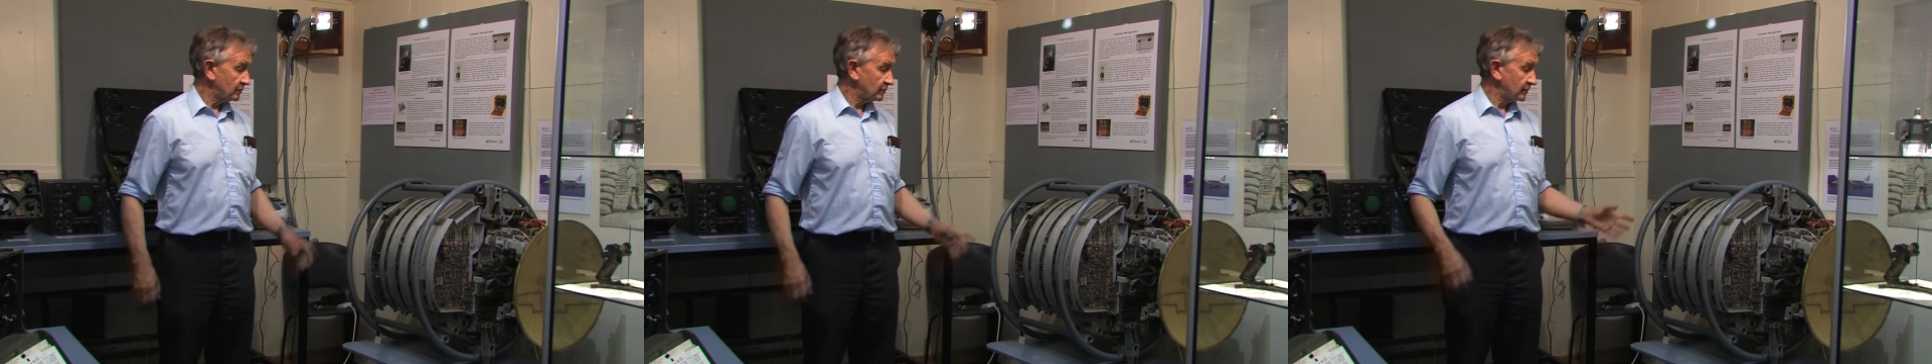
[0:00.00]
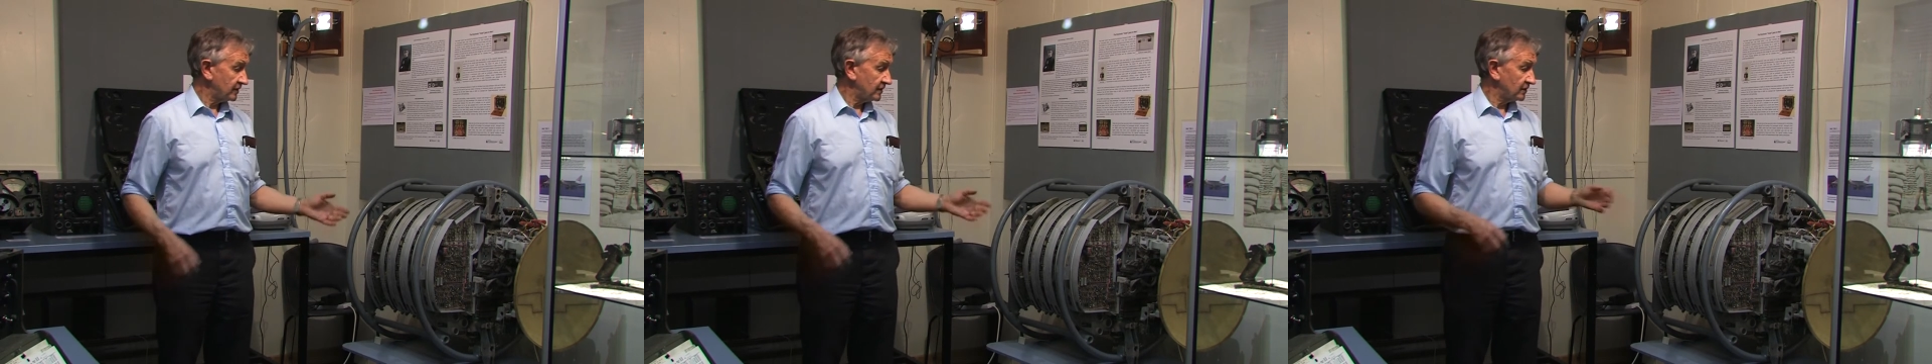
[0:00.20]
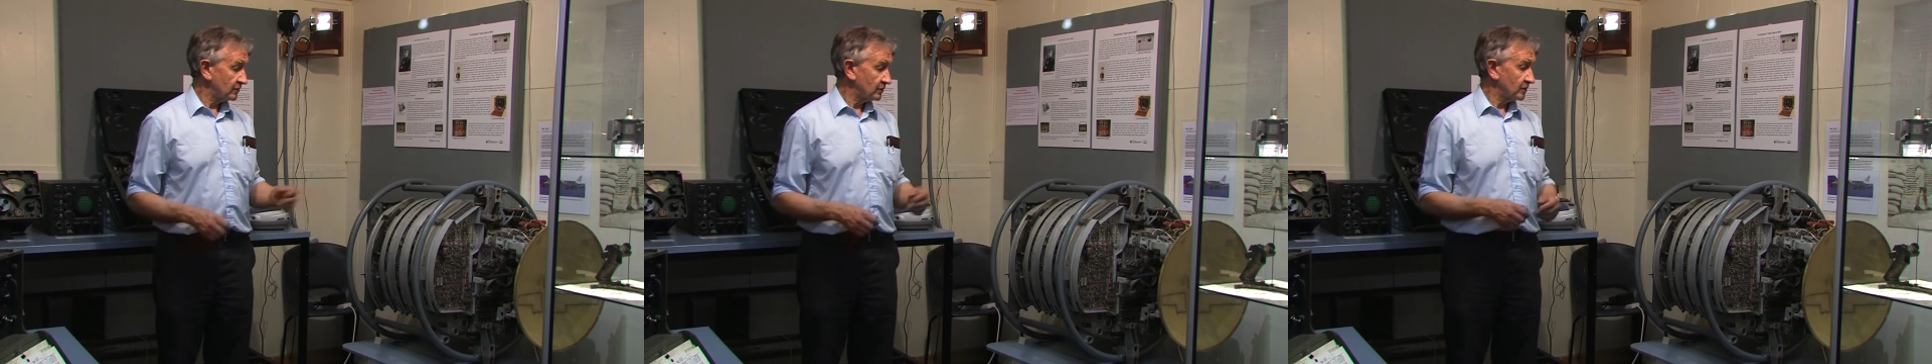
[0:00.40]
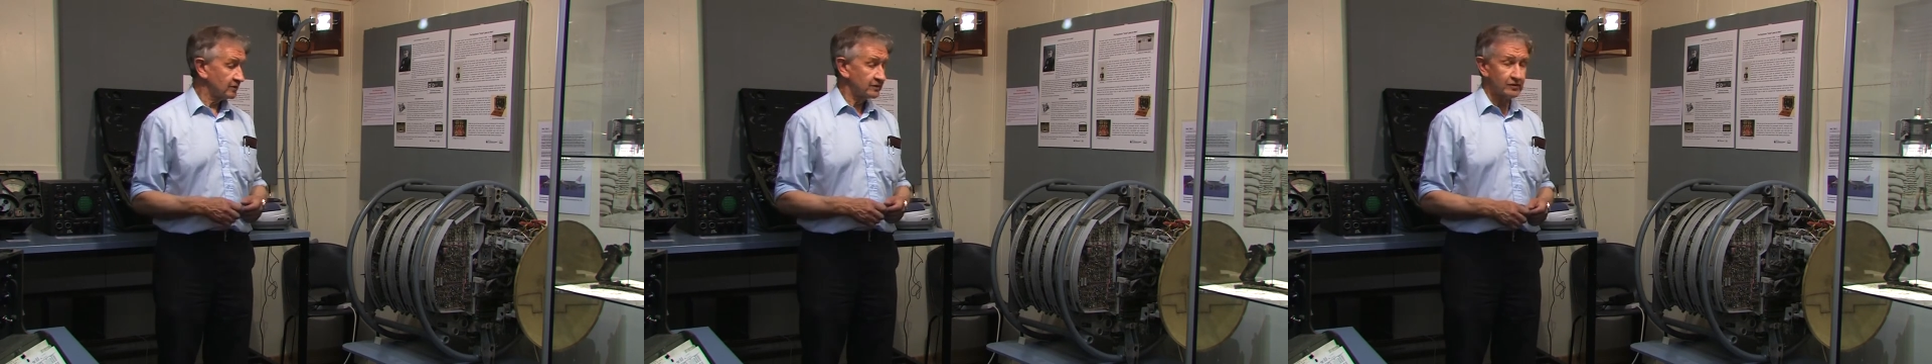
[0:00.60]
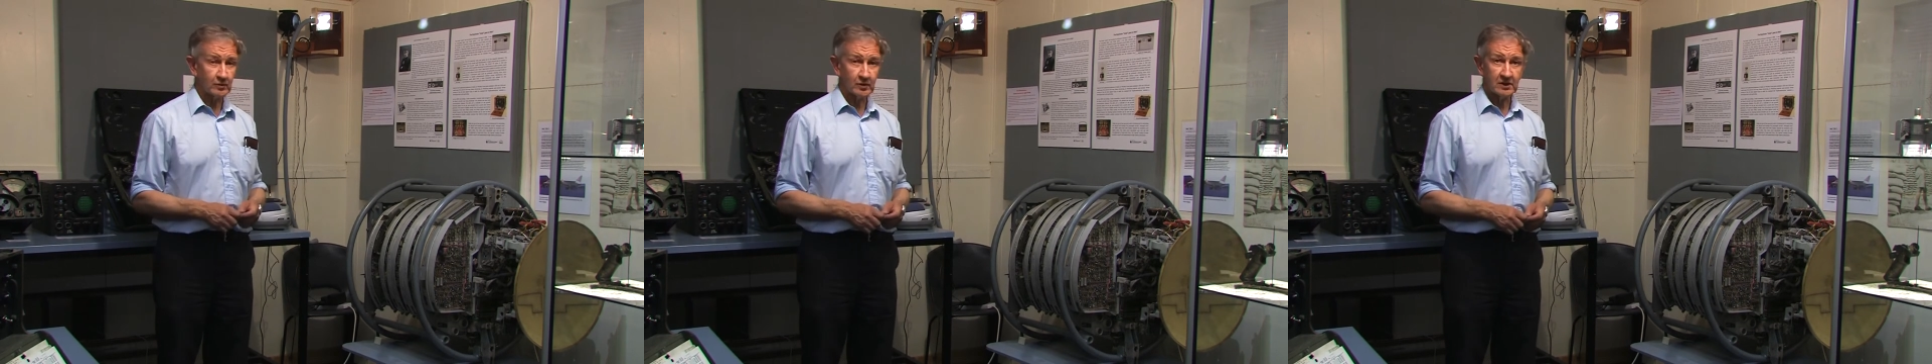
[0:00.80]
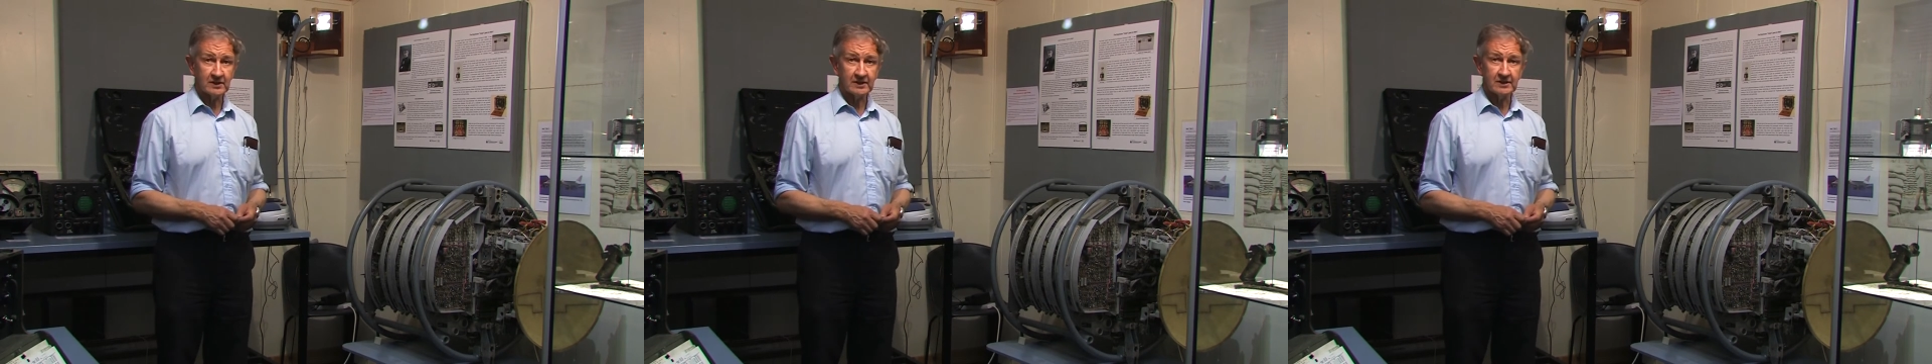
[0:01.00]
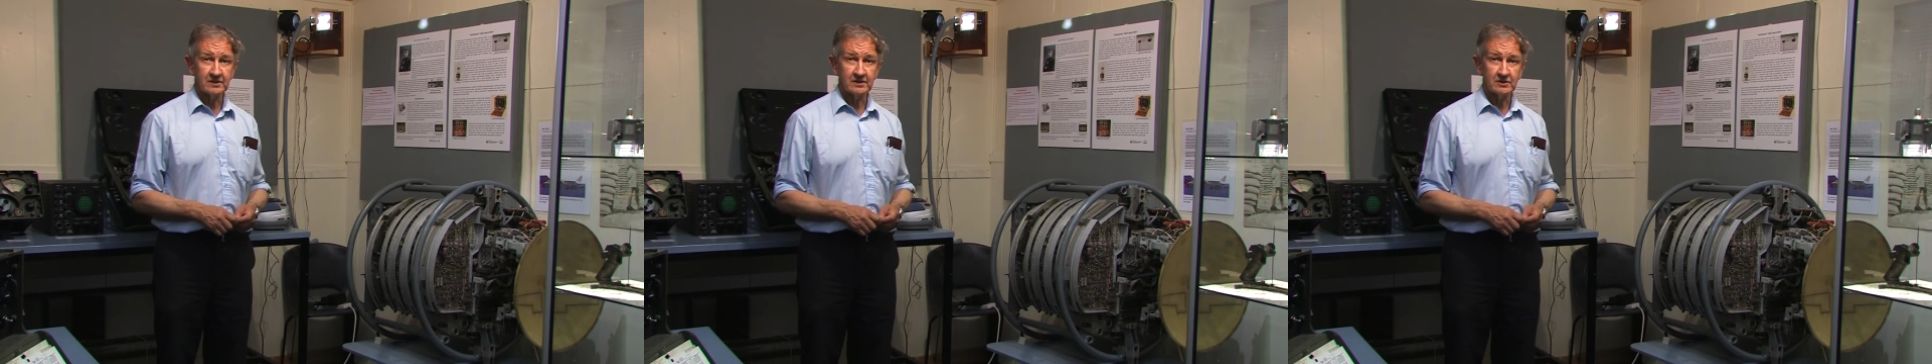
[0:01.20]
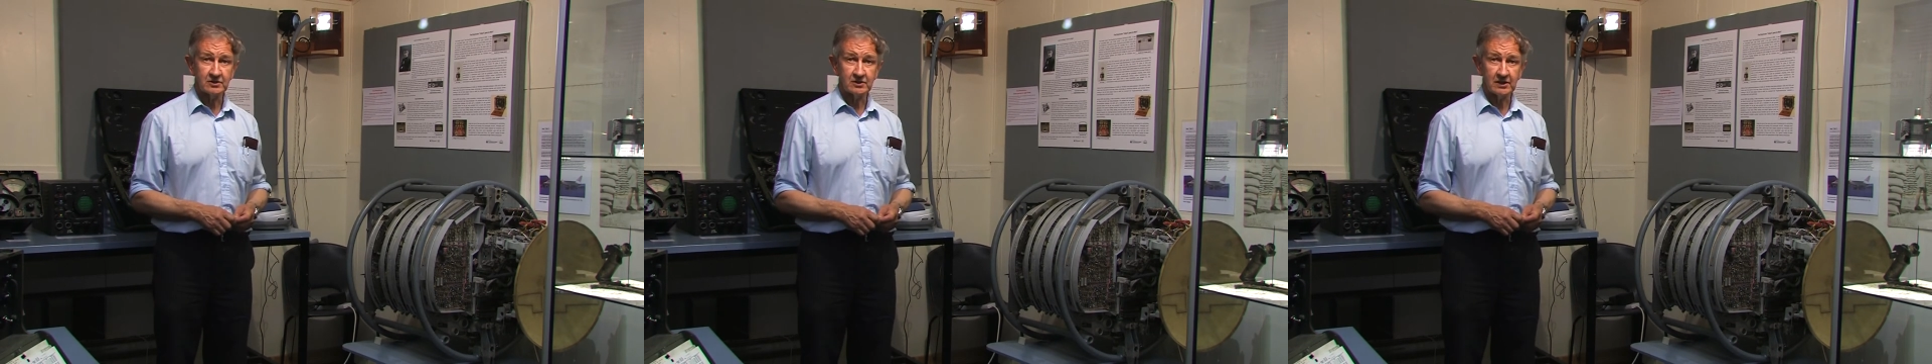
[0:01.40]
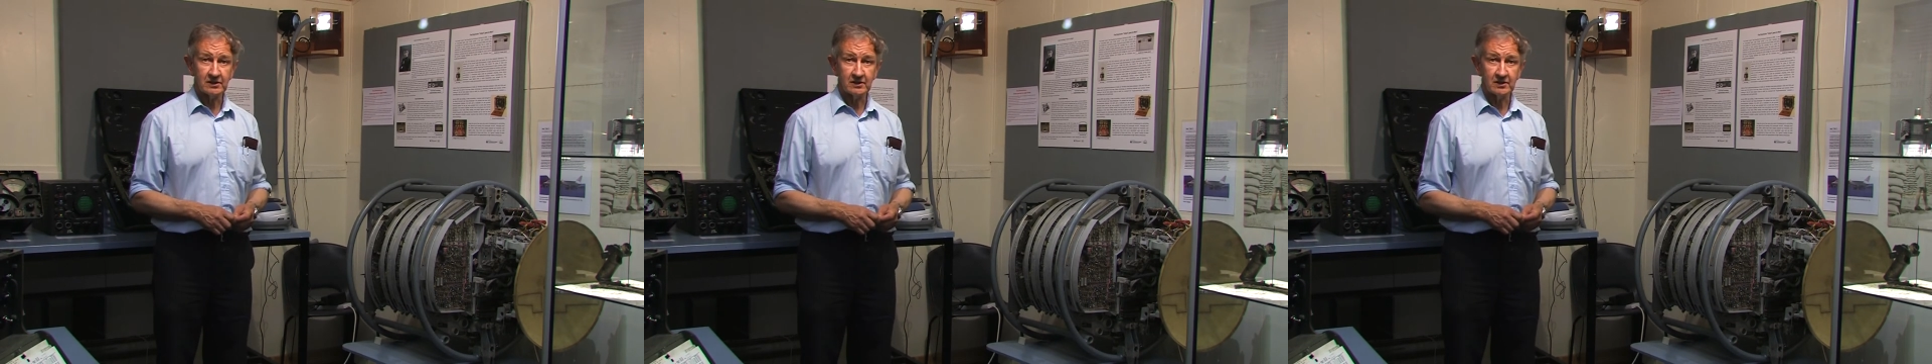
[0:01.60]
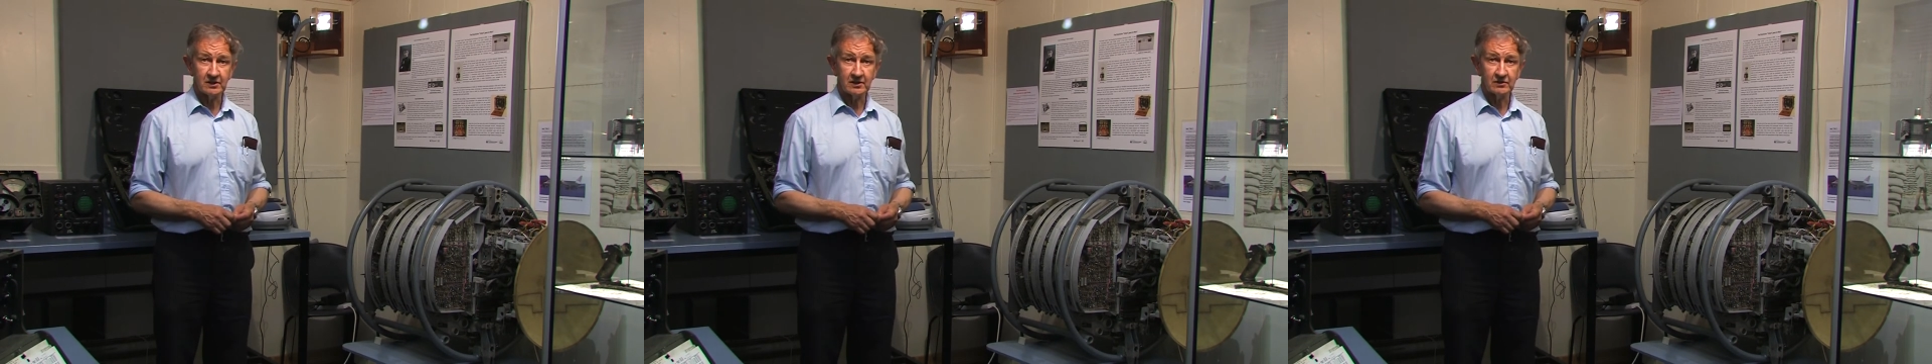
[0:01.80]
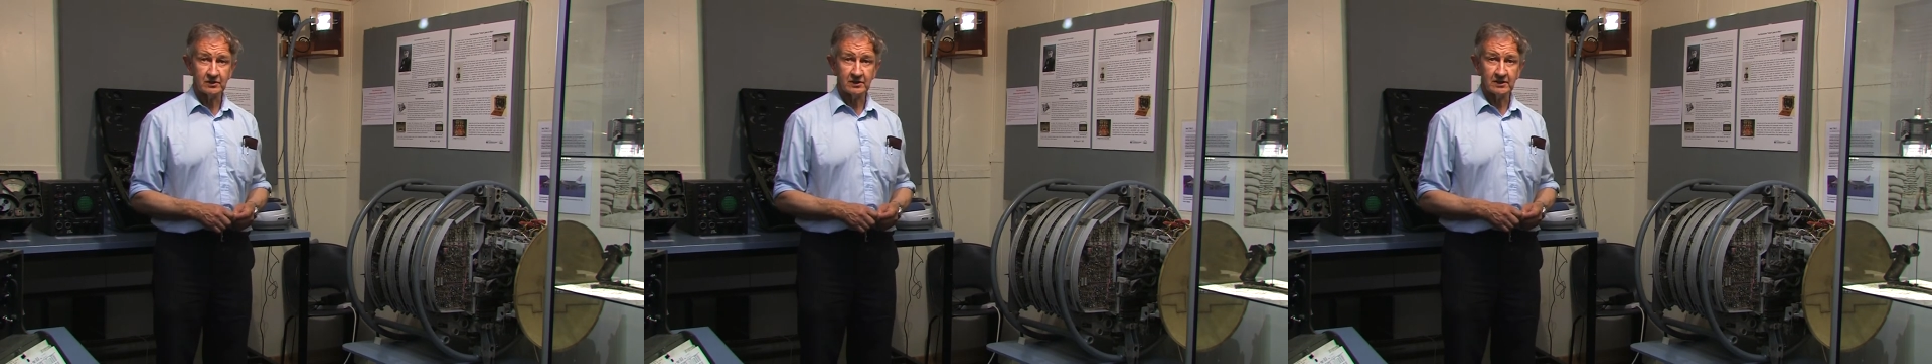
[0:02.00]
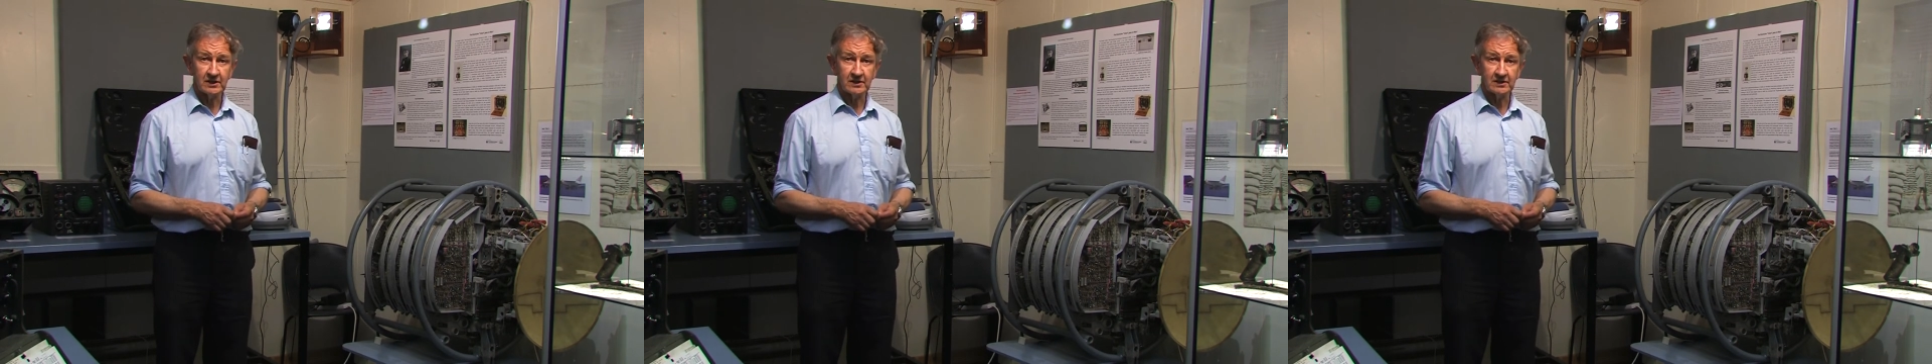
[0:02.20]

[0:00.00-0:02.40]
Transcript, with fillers: be one of the world leaders in radar